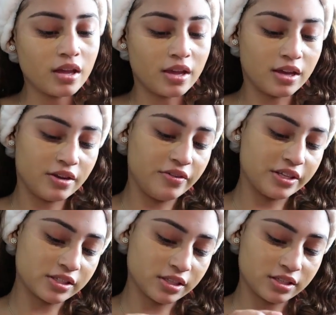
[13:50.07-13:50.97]
and
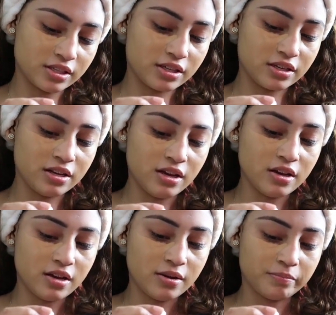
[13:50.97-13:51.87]
this is in
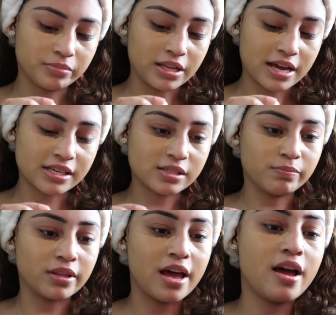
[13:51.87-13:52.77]
Black is
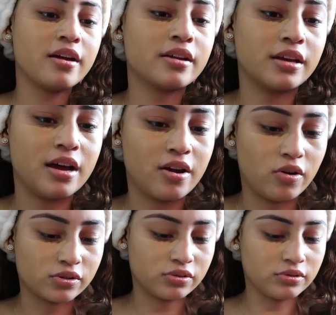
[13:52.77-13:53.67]
Black. And I
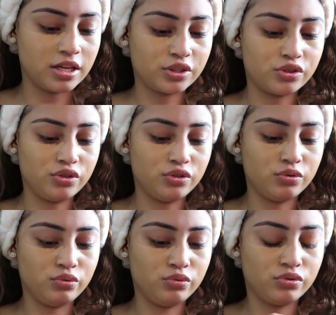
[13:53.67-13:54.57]
also like to
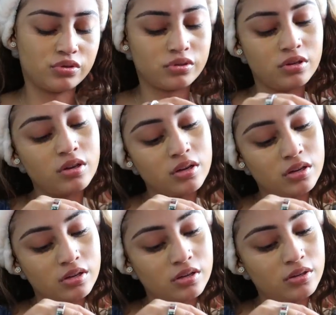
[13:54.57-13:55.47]
use,
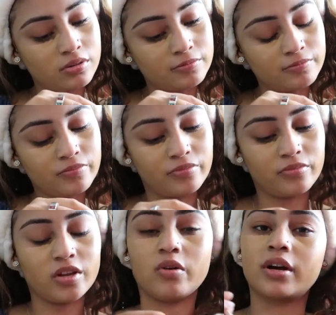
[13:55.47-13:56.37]

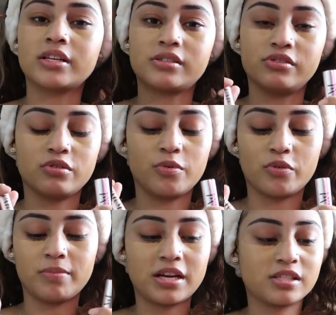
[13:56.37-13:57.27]
oh, I guess these are
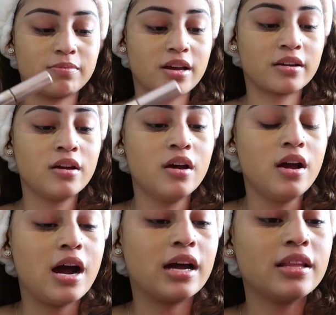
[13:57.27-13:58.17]
both Black is Black.
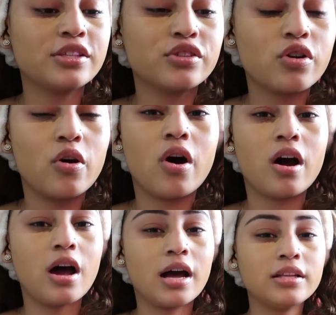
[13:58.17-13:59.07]
I like
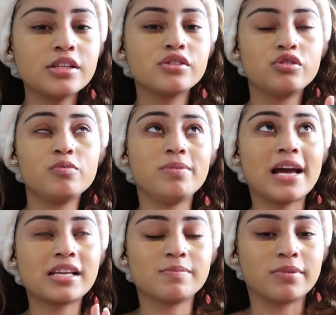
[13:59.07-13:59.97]
to do
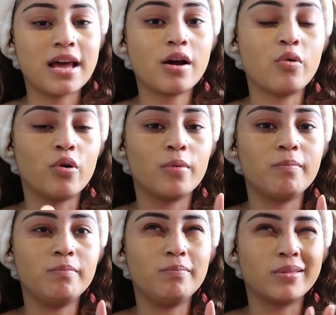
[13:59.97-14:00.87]
Black is Black
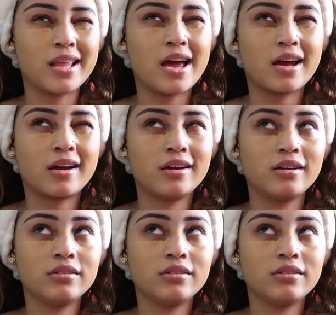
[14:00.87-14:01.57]
or Black